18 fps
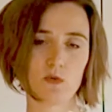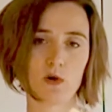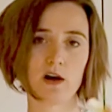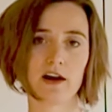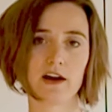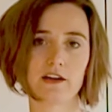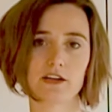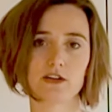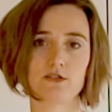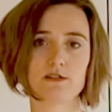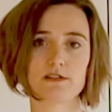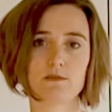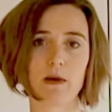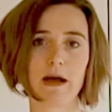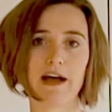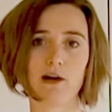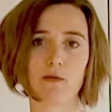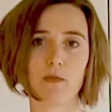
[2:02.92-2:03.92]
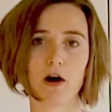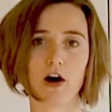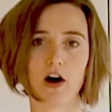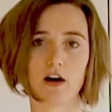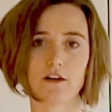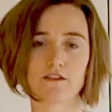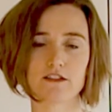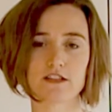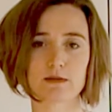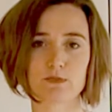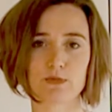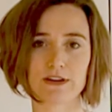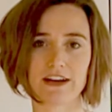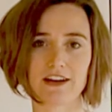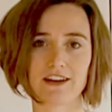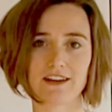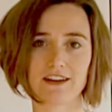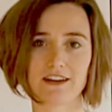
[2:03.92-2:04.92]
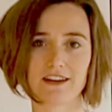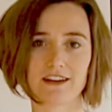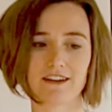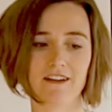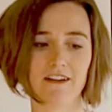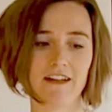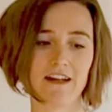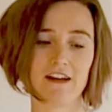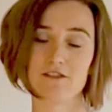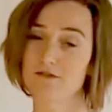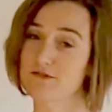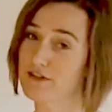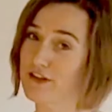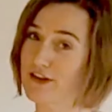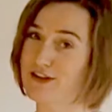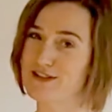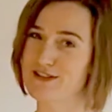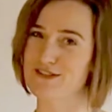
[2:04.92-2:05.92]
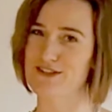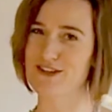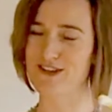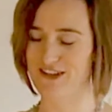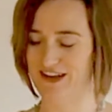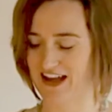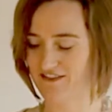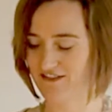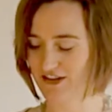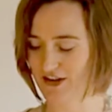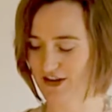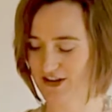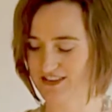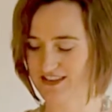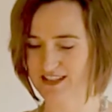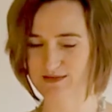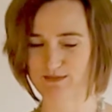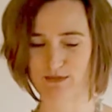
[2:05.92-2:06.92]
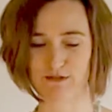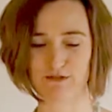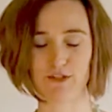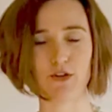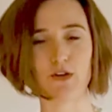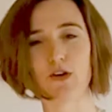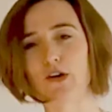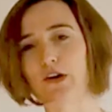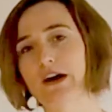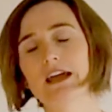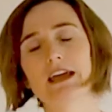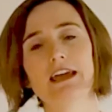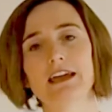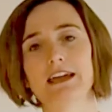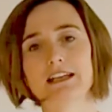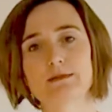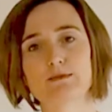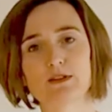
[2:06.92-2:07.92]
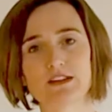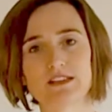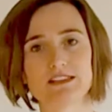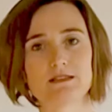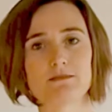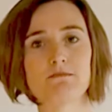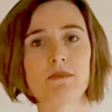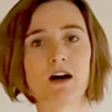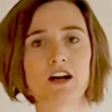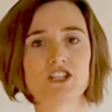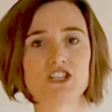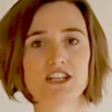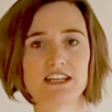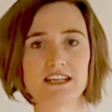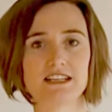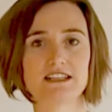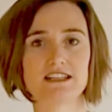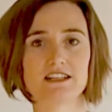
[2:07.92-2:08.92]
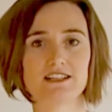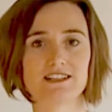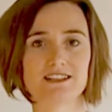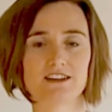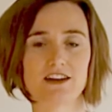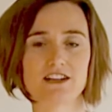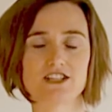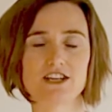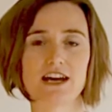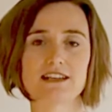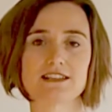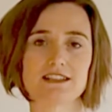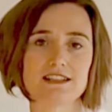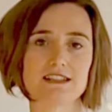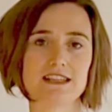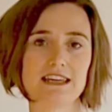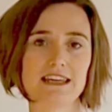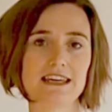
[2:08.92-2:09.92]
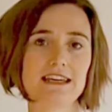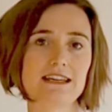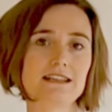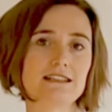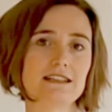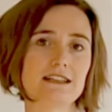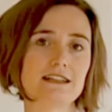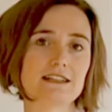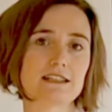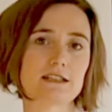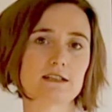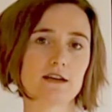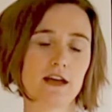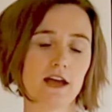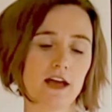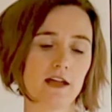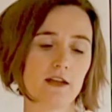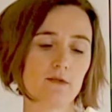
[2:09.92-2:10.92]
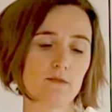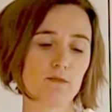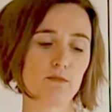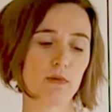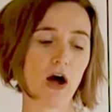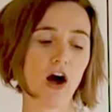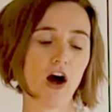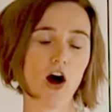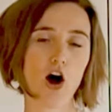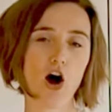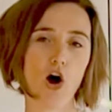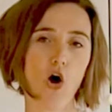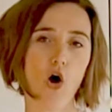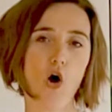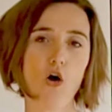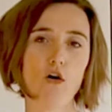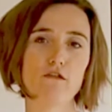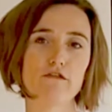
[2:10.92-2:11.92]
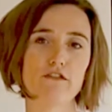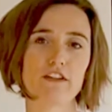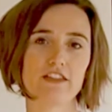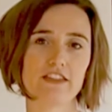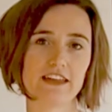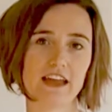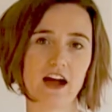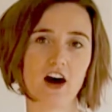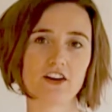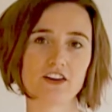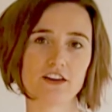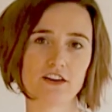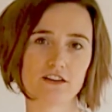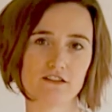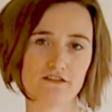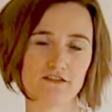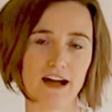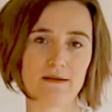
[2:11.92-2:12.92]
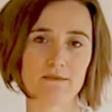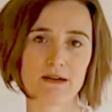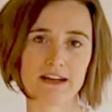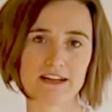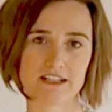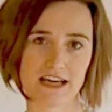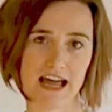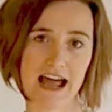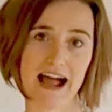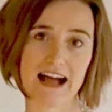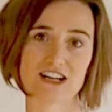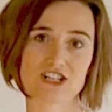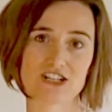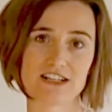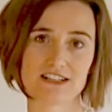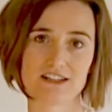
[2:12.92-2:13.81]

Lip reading: why I use the pale part of the spring onion, for those of you that haven't heard this before, is because it's much easier to digest. It's the easiest part of the onion family to actually